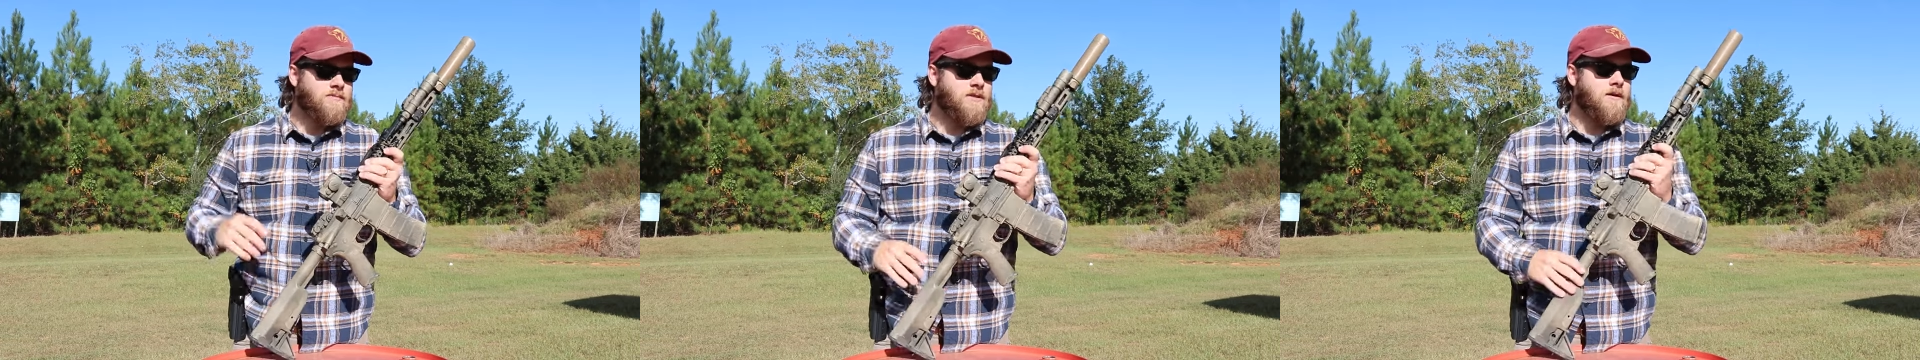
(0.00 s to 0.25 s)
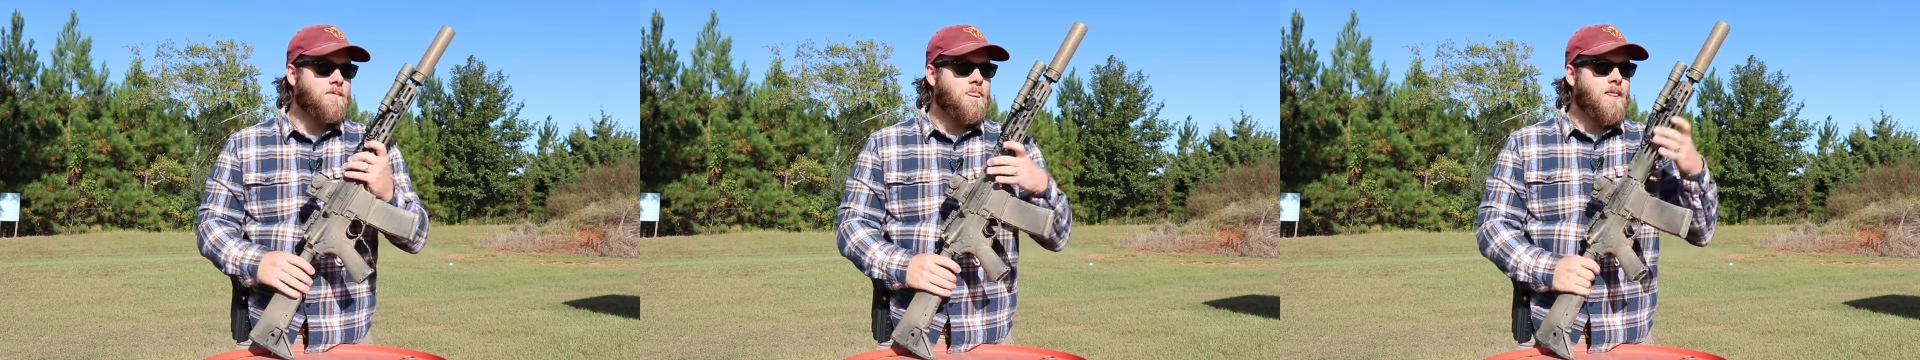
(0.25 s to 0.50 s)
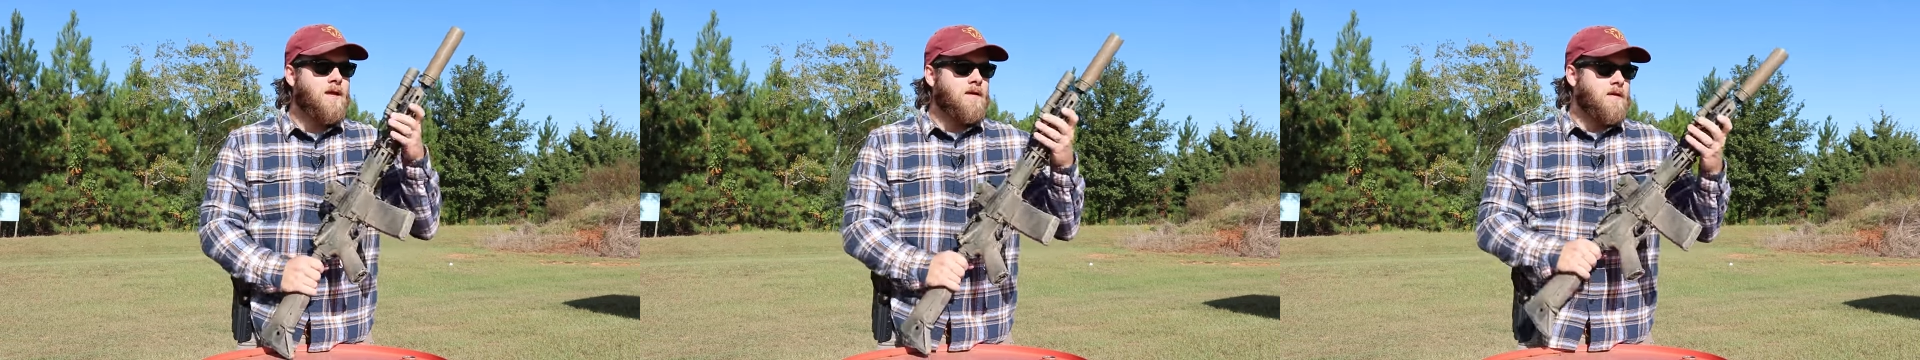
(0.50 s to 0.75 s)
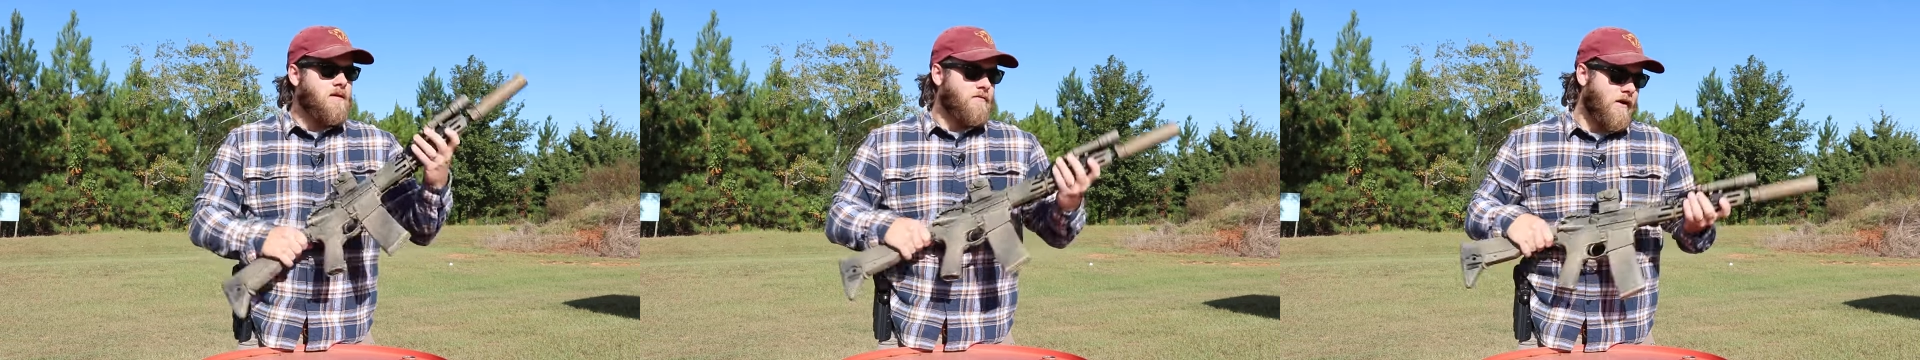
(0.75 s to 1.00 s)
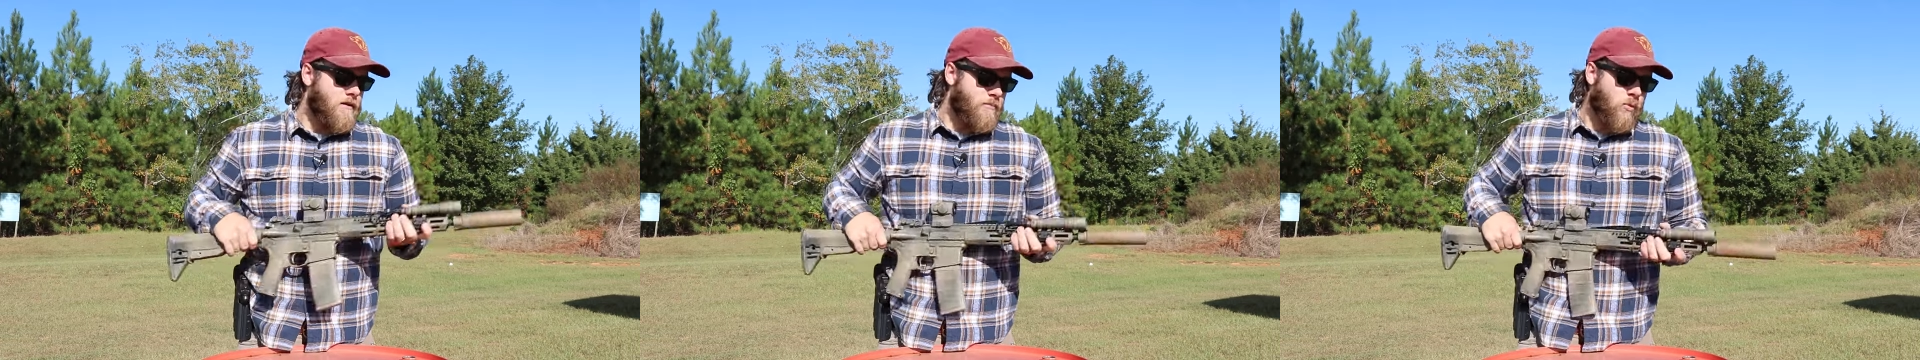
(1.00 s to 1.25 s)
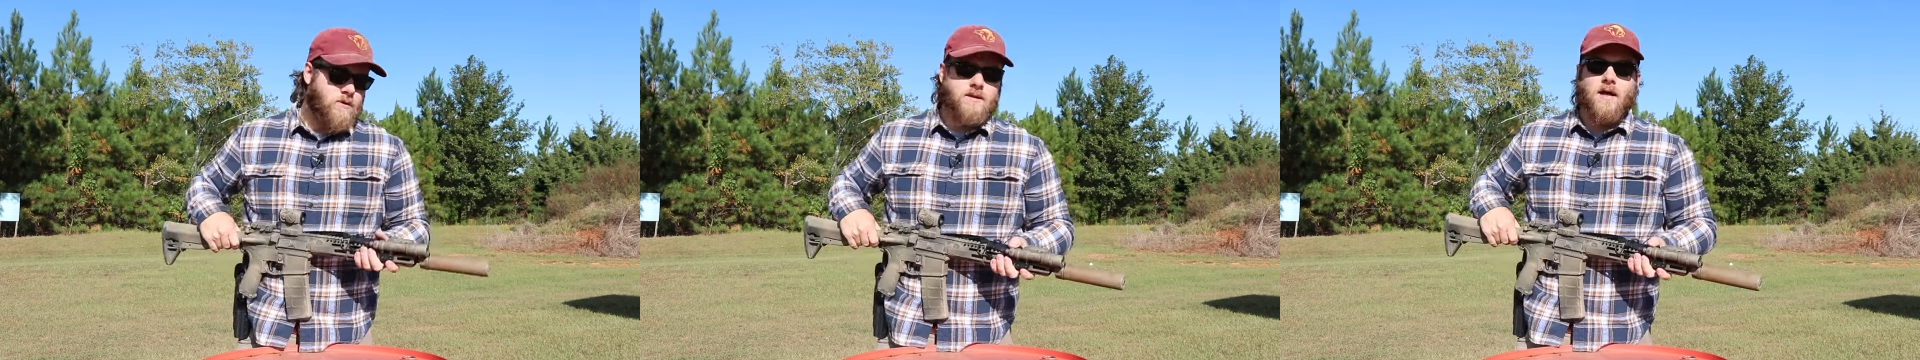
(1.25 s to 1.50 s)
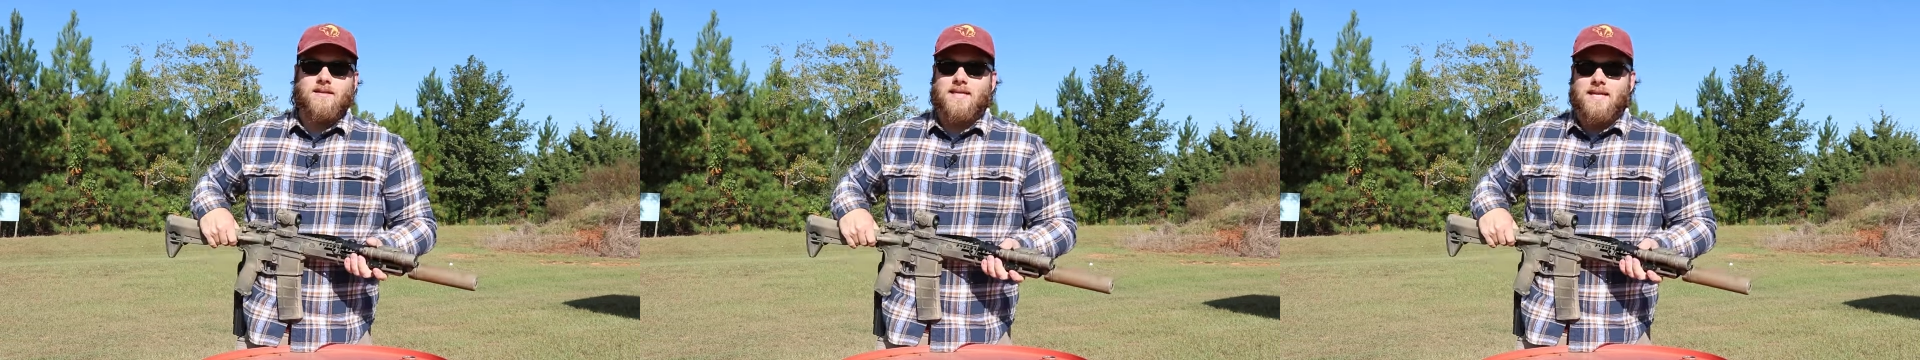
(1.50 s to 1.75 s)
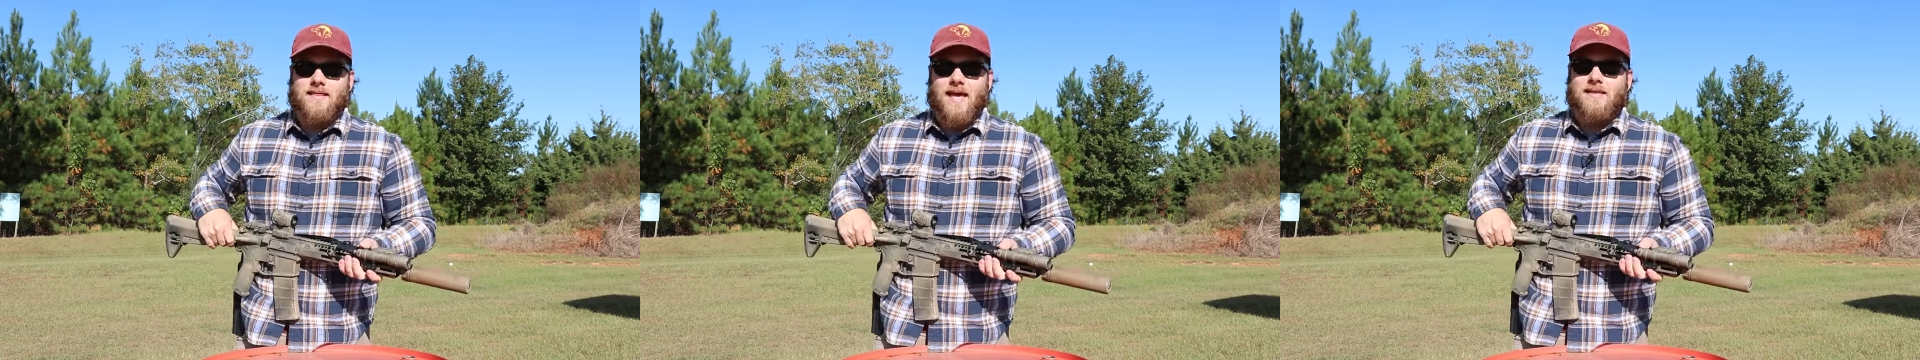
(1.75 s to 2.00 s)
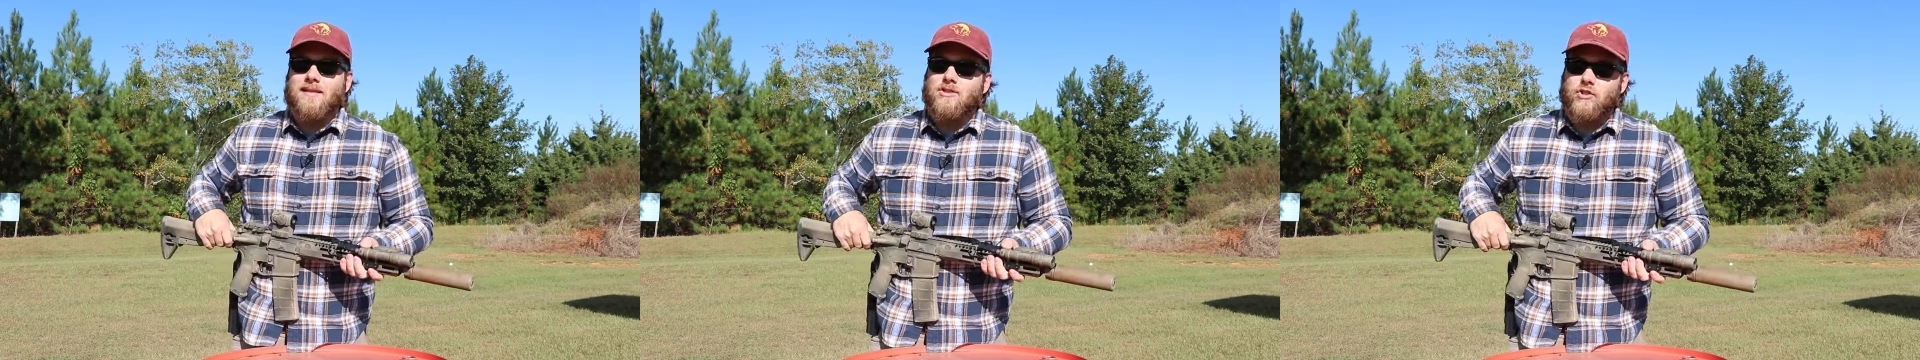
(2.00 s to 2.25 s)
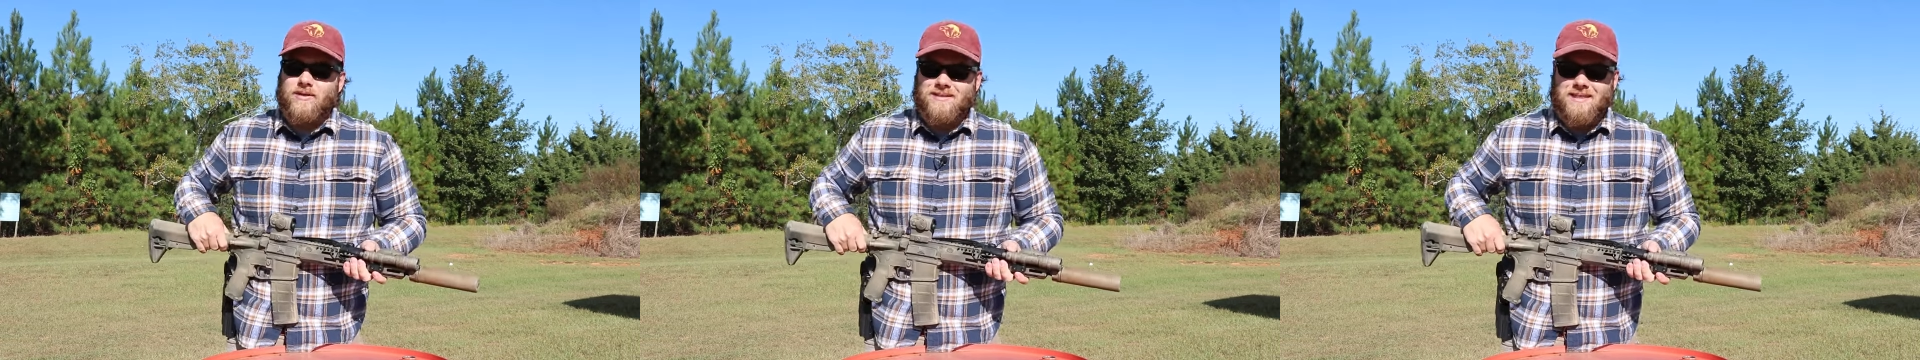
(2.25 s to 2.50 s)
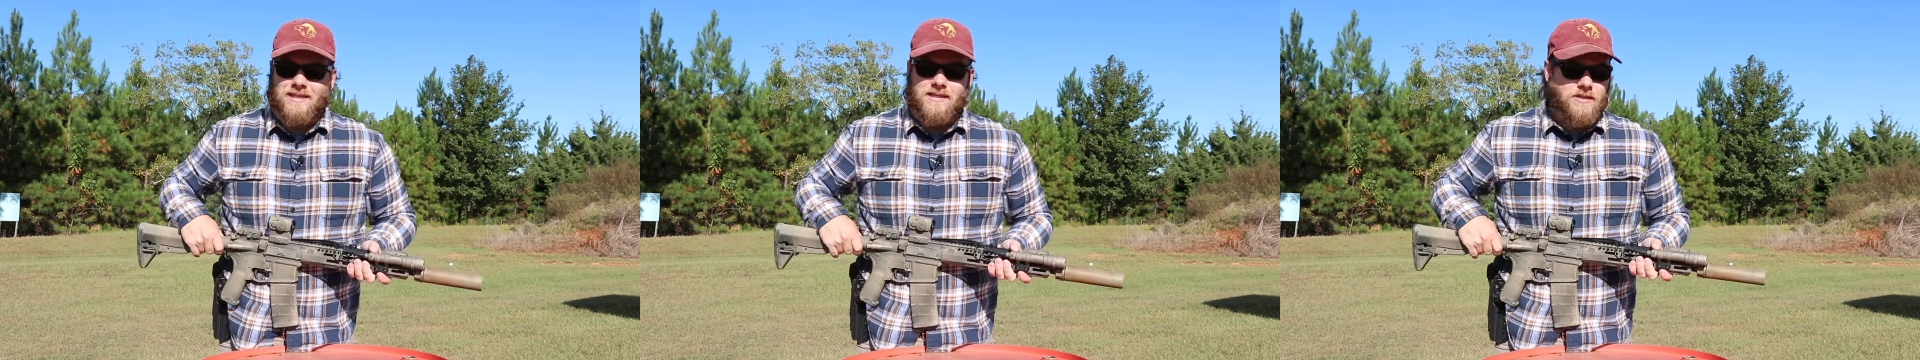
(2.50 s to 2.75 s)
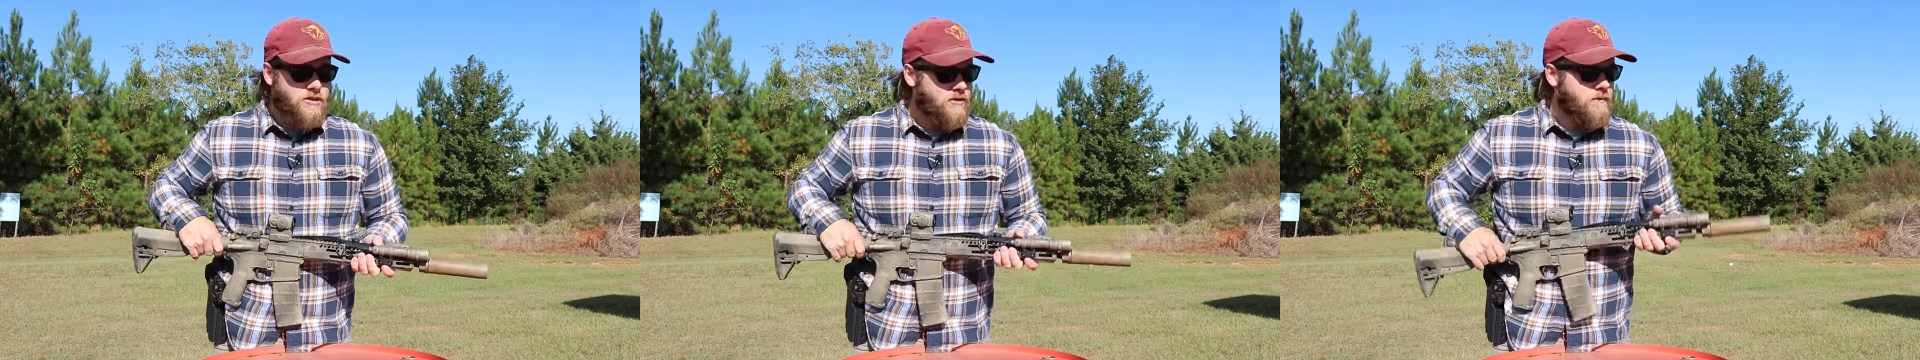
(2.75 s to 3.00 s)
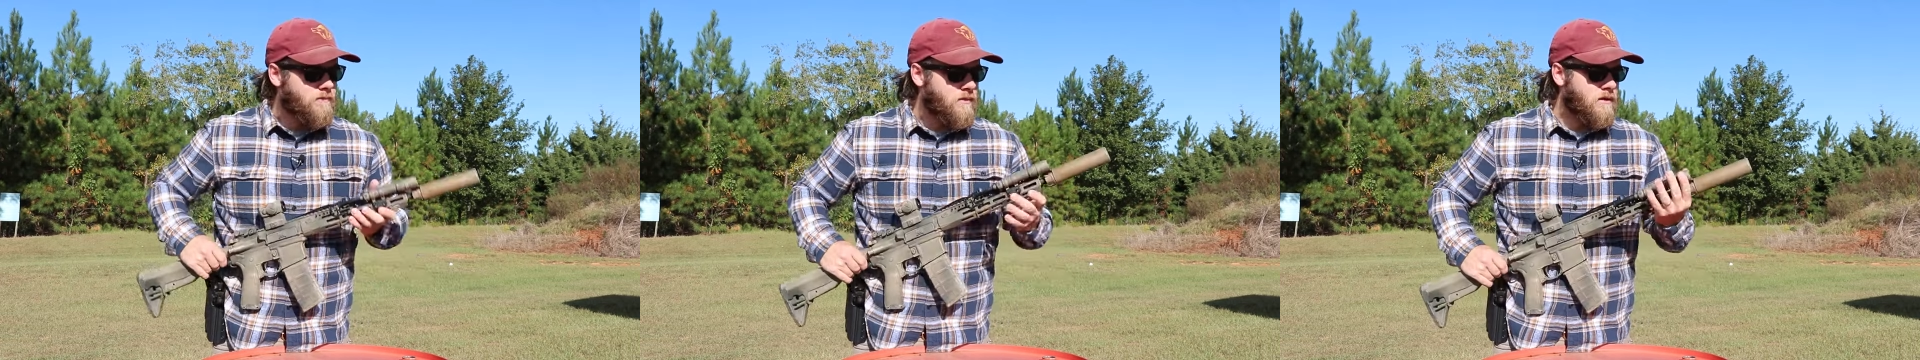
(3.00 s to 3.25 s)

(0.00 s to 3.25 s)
So very important not to hit that unless you're intending to.